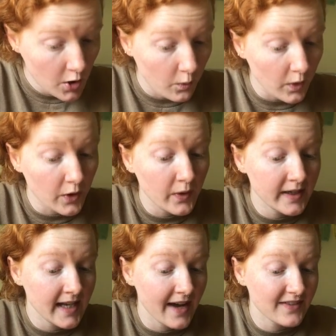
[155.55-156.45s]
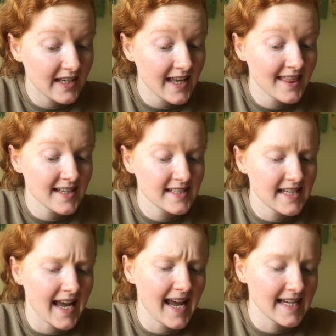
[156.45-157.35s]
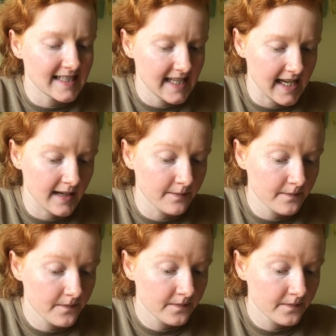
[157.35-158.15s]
we're going to have to get this to 18.